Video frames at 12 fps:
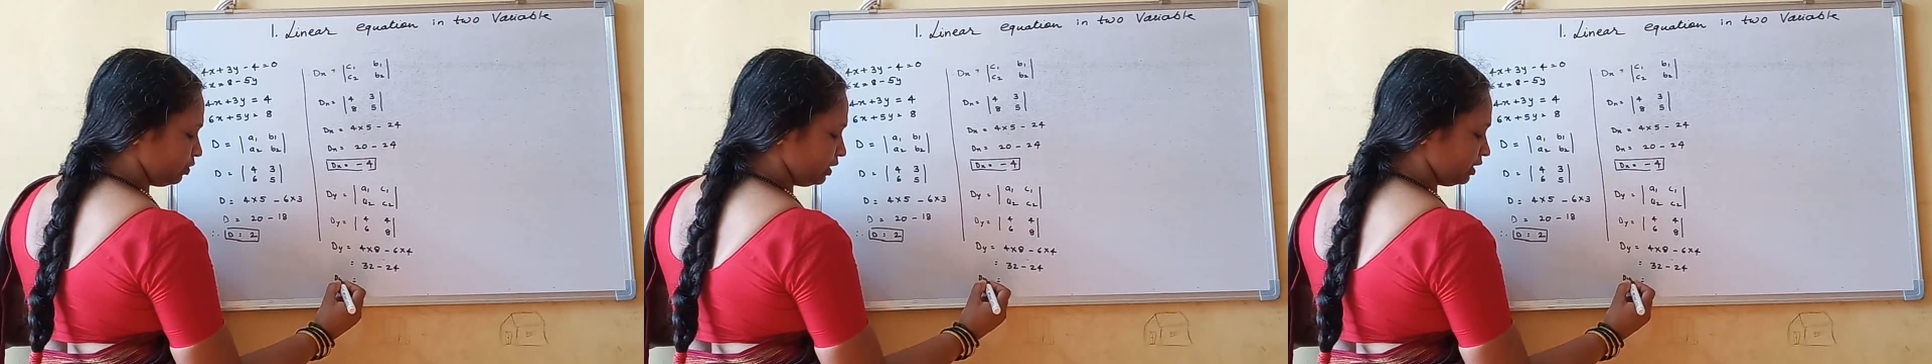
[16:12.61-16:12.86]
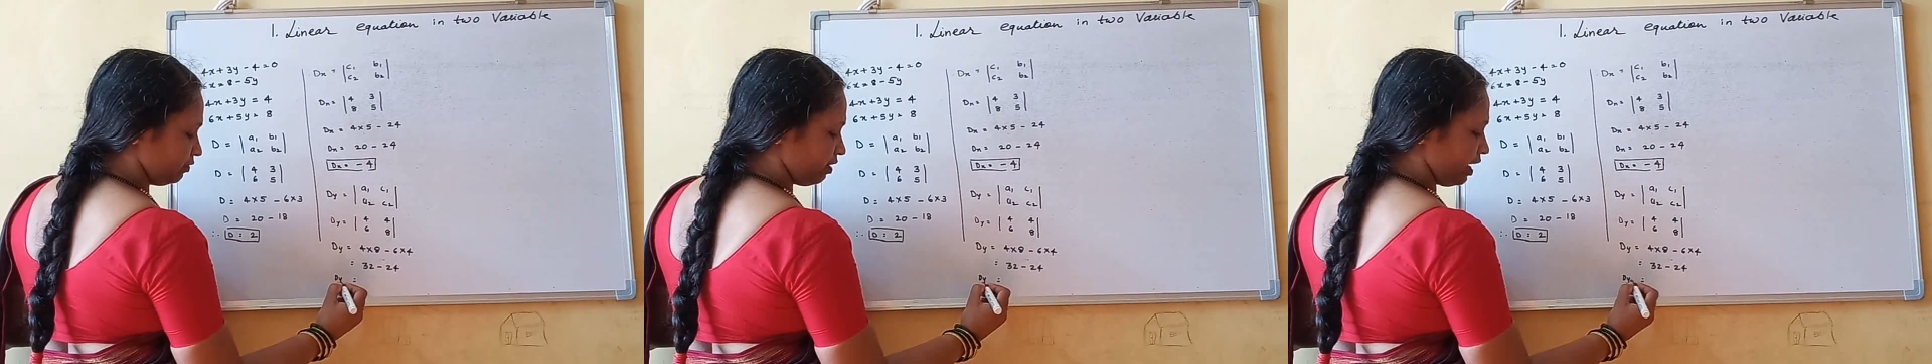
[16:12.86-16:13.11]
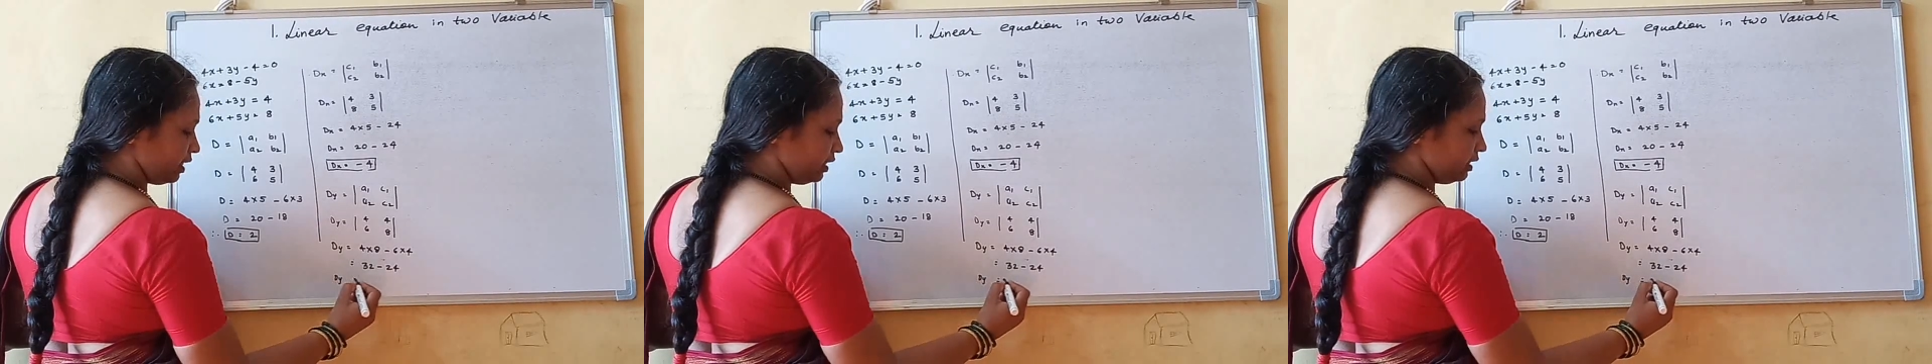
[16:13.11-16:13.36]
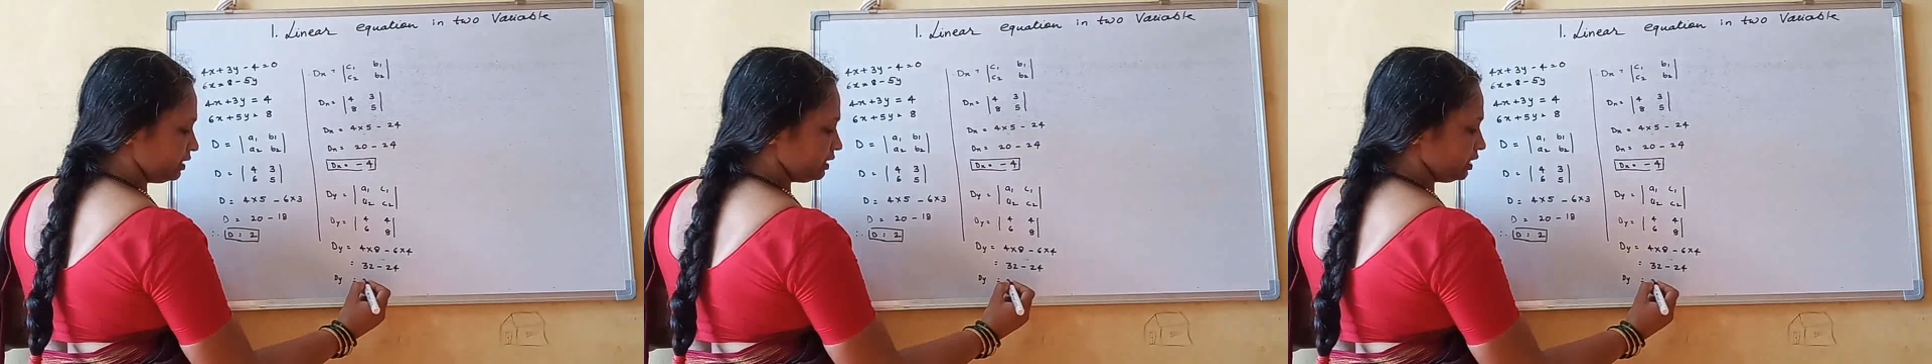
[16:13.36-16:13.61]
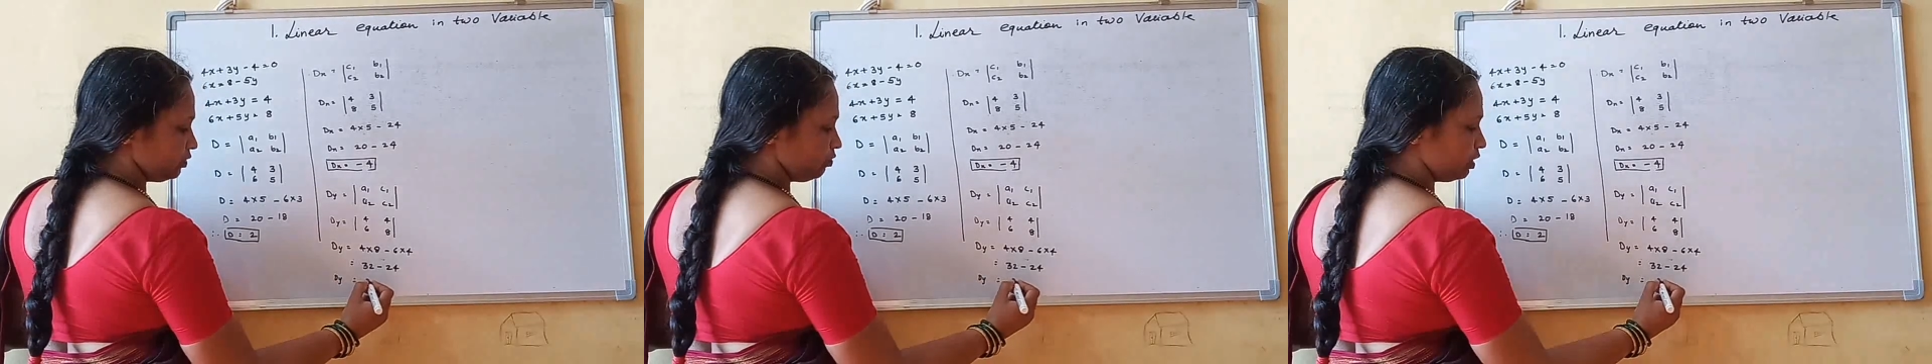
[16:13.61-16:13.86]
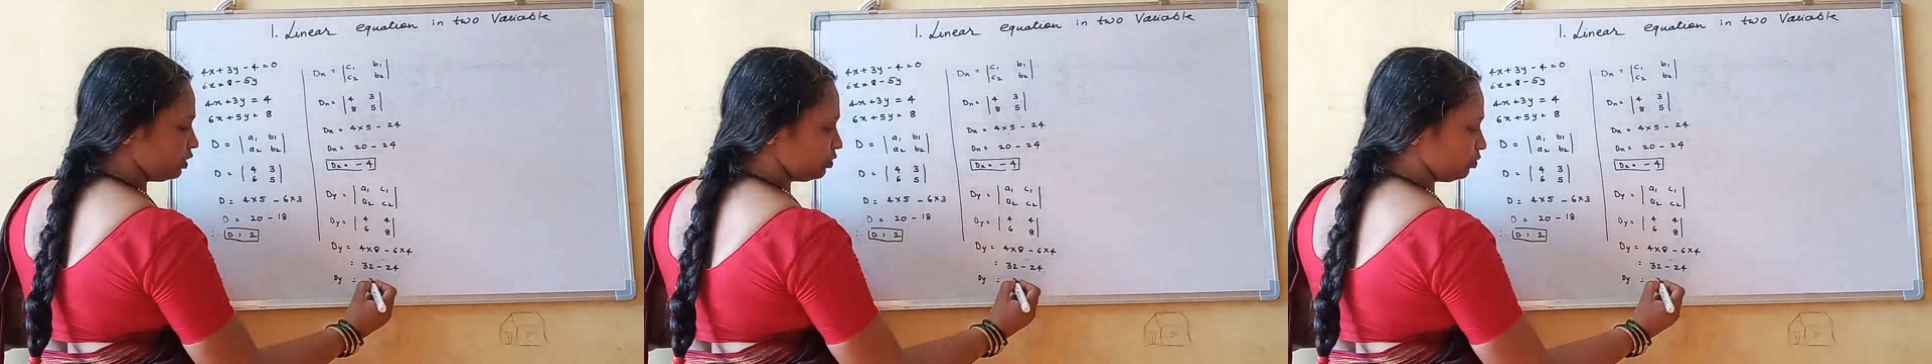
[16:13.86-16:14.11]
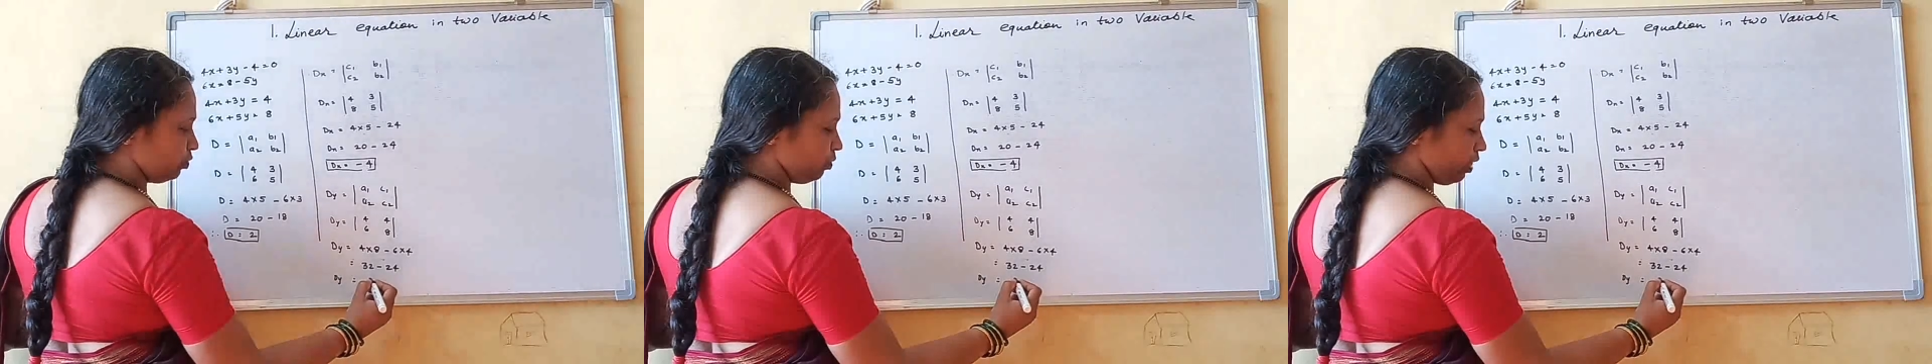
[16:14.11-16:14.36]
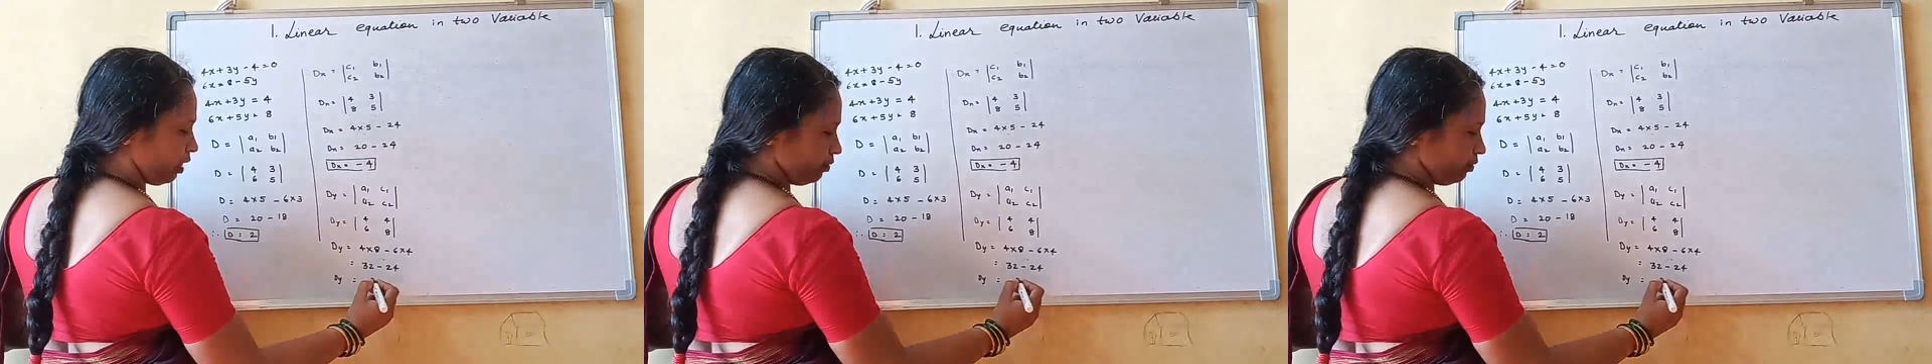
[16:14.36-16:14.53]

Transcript: dy is equal to